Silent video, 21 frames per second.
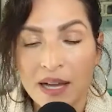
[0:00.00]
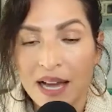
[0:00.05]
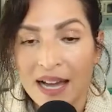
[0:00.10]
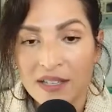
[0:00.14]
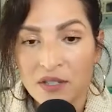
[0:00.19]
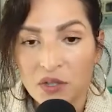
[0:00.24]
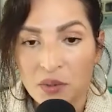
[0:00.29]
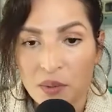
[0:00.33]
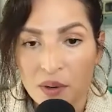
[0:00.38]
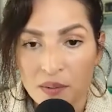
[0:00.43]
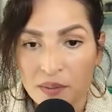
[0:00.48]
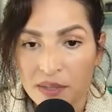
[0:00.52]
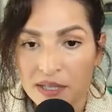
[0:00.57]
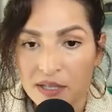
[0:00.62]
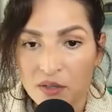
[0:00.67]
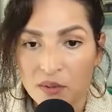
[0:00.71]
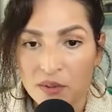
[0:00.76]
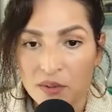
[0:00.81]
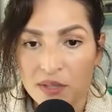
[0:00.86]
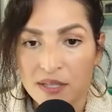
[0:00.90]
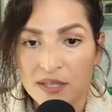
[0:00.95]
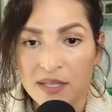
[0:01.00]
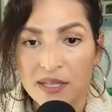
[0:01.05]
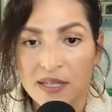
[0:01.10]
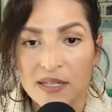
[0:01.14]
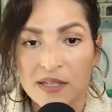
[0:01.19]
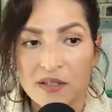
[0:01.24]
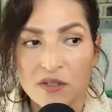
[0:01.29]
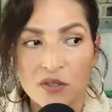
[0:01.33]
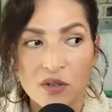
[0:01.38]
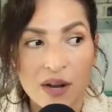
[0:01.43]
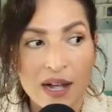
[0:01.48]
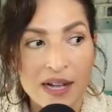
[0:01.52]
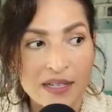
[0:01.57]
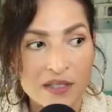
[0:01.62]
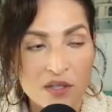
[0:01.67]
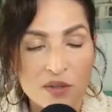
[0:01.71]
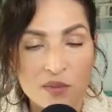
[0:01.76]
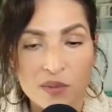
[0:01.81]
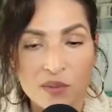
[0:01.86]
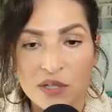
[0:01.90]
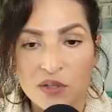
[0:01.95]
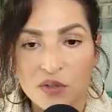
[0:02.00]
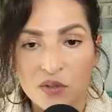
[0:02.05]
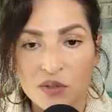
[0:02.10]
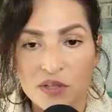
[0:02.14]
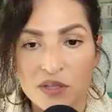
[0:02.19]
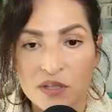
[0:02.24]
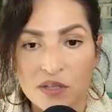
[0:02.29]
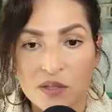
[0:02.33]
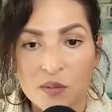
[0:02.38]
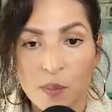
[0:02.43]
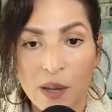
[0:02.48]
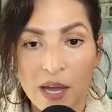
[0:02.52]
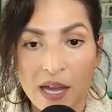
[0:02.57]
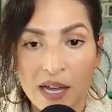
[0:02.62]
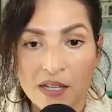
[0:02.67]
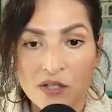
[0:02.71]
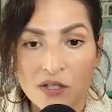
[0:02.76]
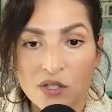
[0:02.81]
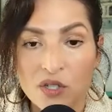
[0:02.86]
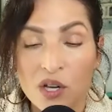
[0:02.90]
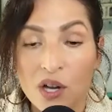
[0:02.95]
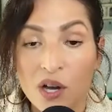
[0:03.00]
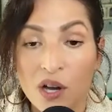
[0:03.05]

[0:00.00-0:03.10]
add to our resources or add to the resources page